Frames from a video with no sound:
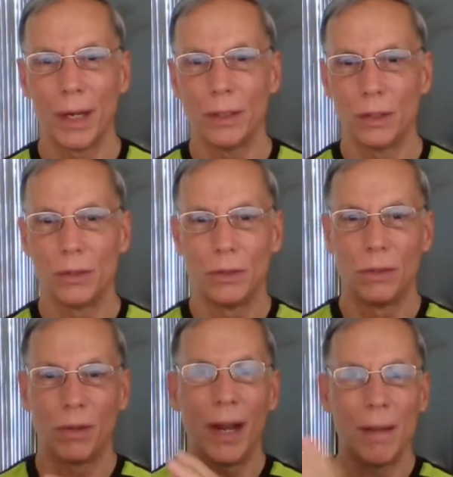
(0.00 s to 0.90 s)
to just
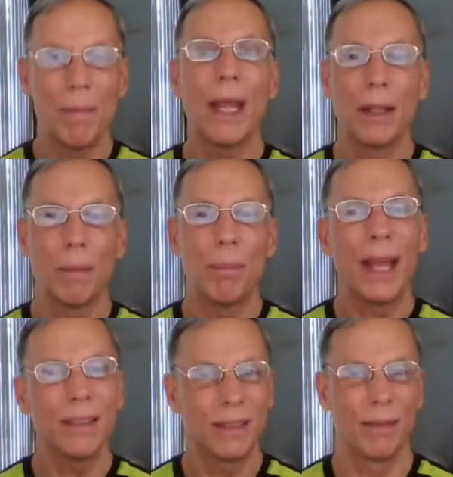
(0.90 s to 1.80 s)
try to make the
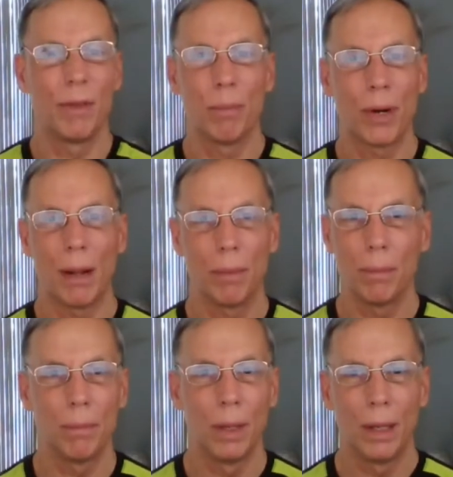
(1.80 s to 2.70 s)
best of the
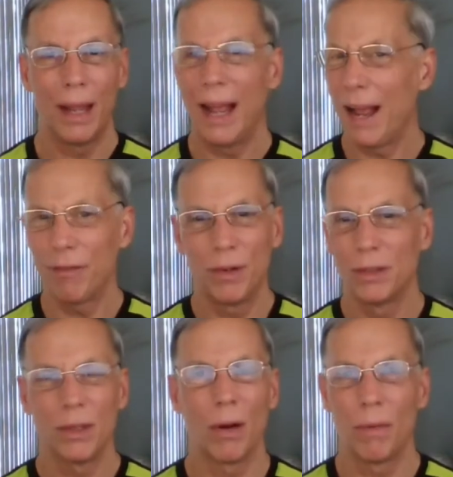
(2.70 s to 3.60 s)
problem after
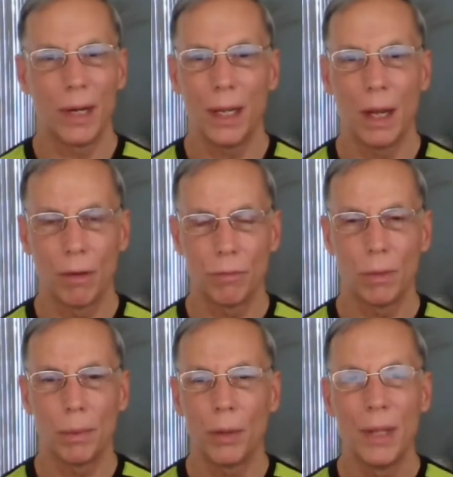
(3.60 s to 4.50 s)
it's already hmm. gone
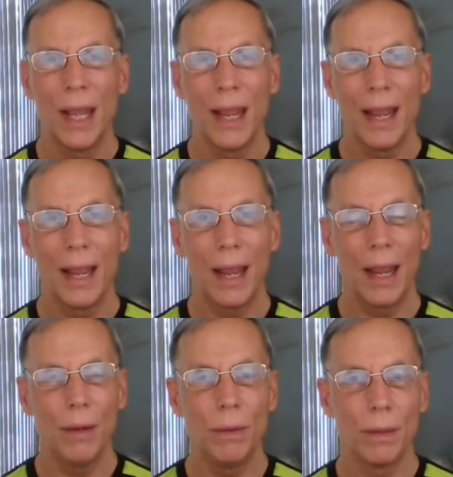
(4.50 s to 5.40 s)
full blown.
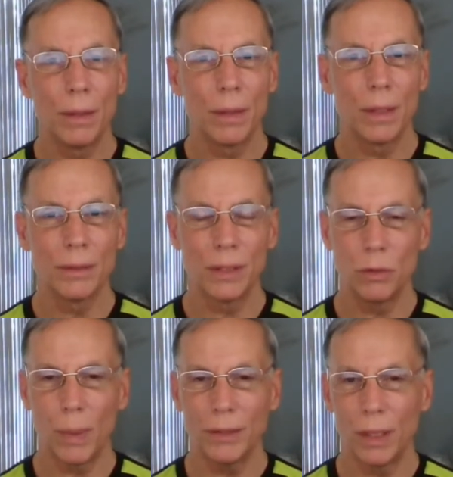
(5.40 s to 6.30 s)
And the
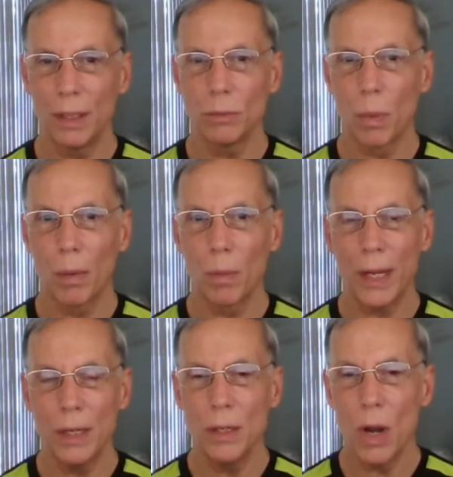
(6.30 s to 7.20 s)
situation is where
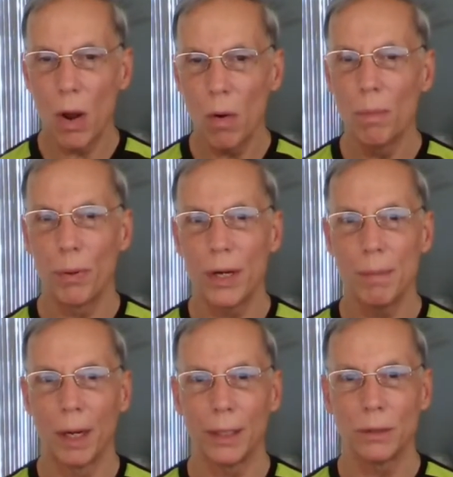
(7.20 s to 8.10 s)
we know pretty
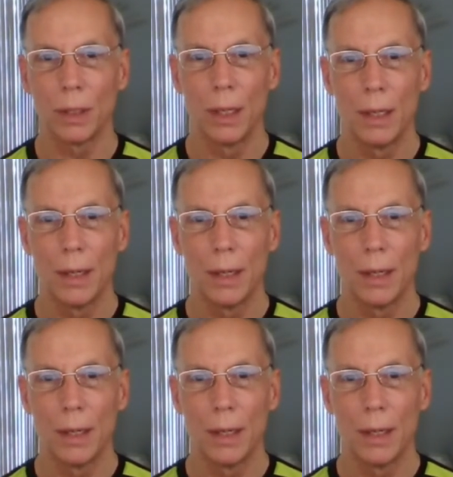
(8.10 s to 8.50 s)
much